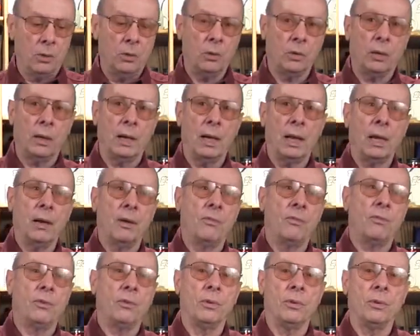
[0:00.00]
You can
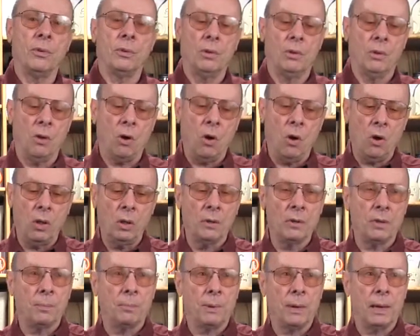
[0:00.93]
have all
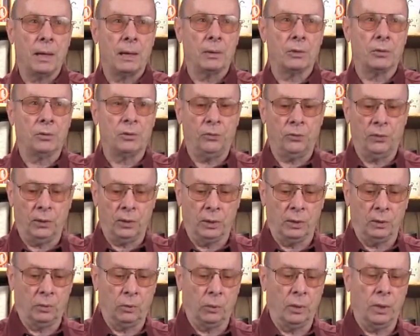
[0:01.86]
of the panels
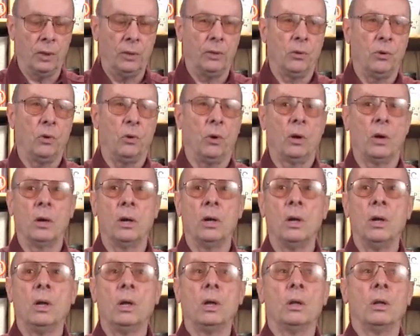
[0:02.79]
filled with your
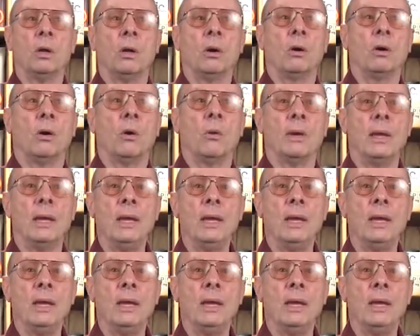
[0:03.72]
logo.